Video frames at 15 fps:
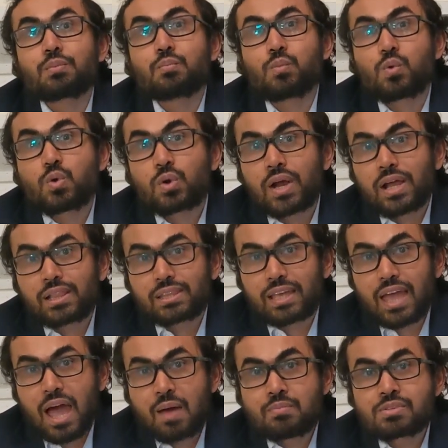more health
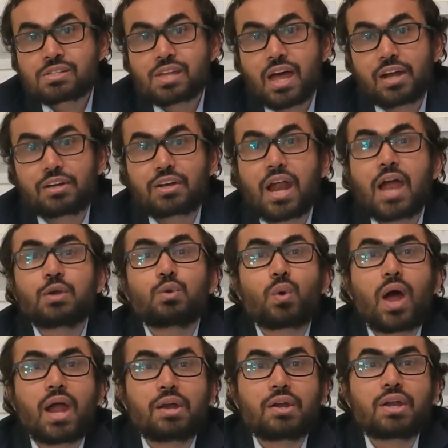camps, and try to
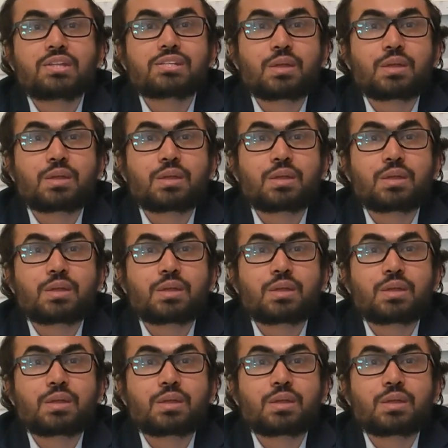address and